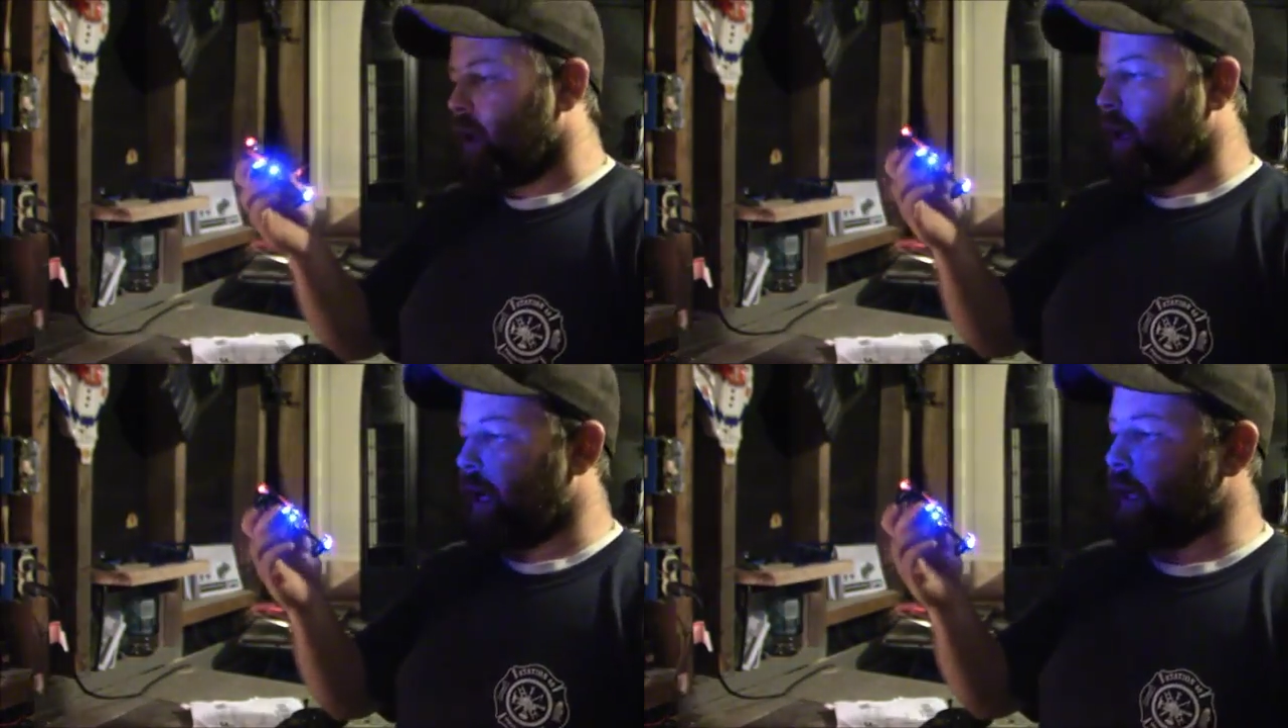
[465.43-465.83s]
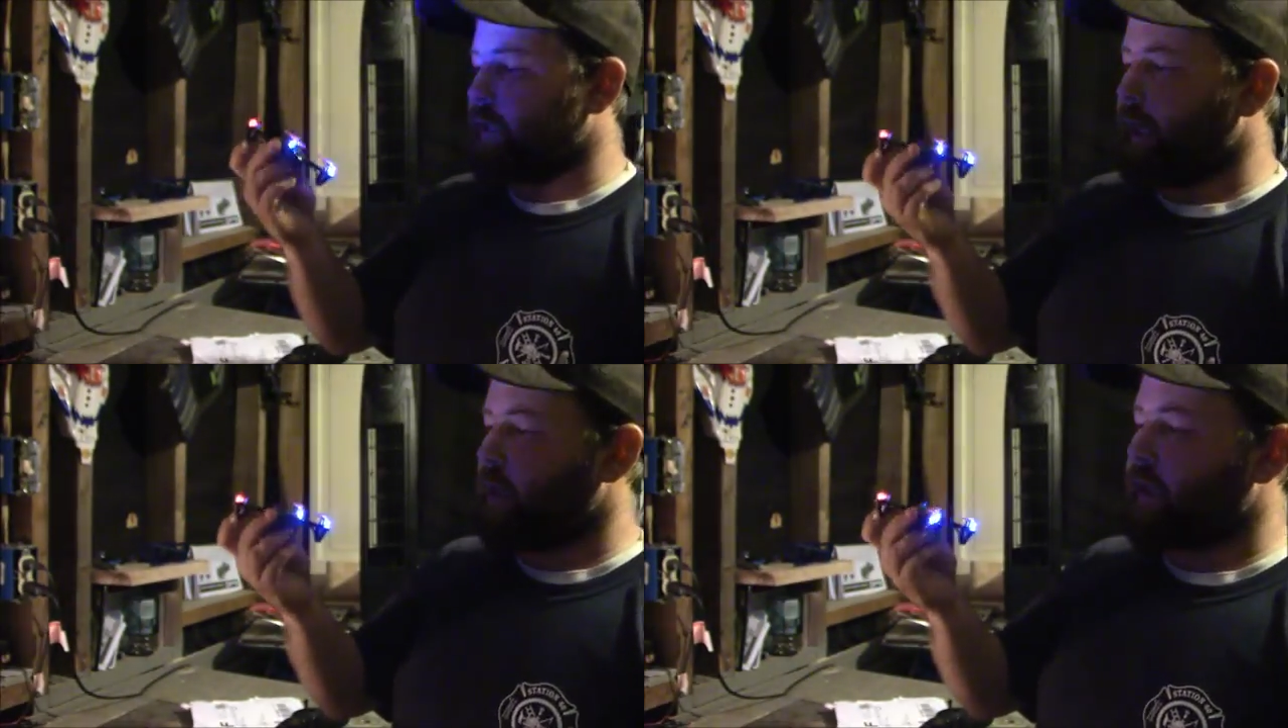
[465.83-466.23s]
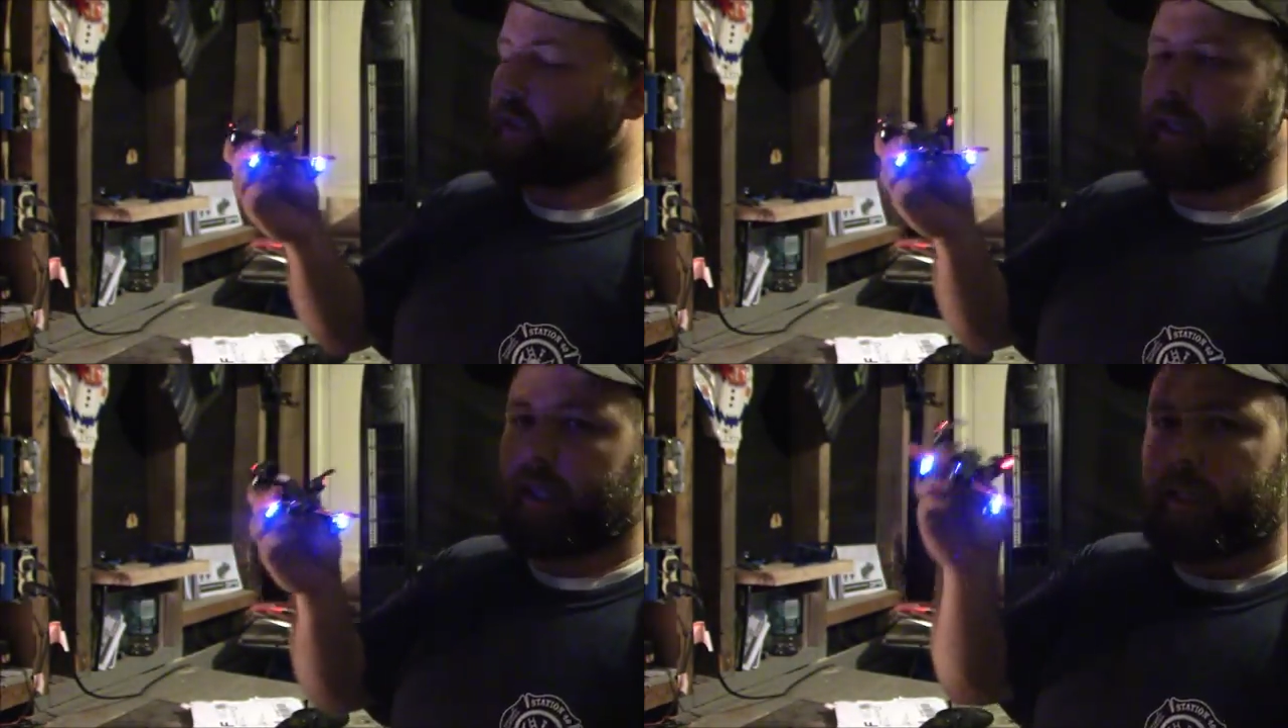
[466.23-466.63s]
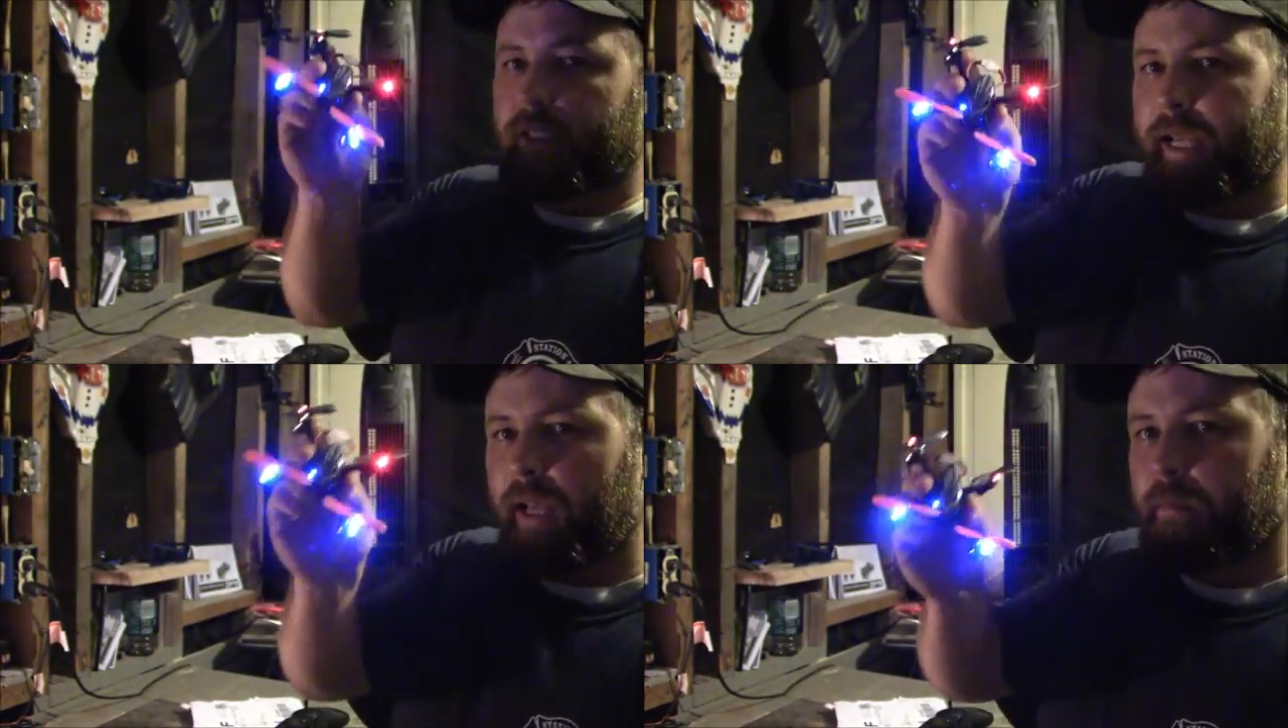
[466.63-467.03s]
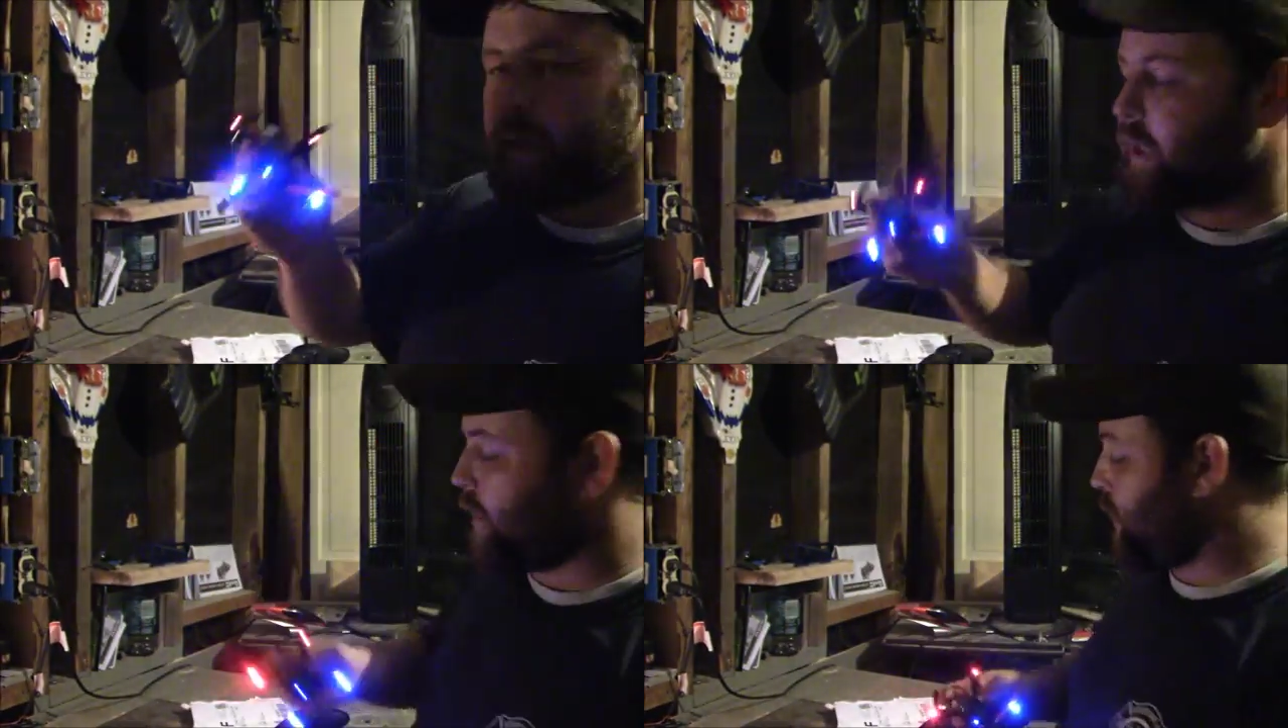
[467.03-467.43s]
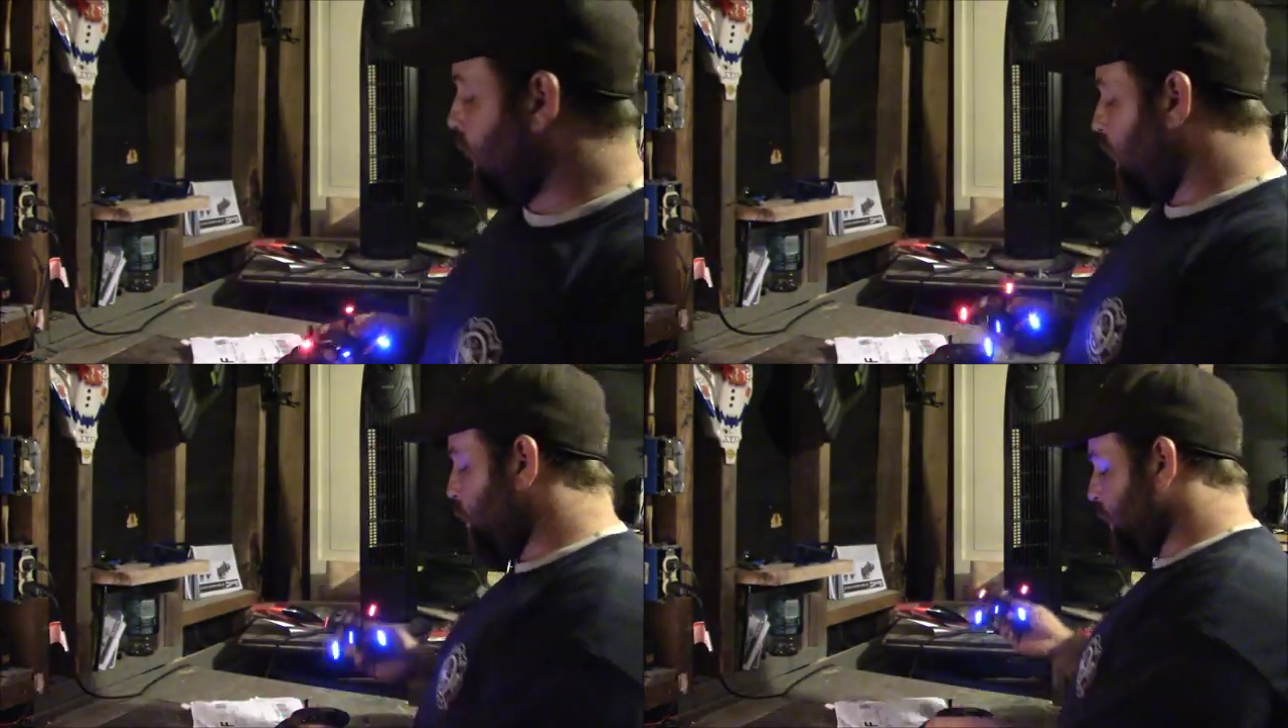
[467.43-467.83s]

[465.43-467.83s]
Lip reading: The LEDs can be turned on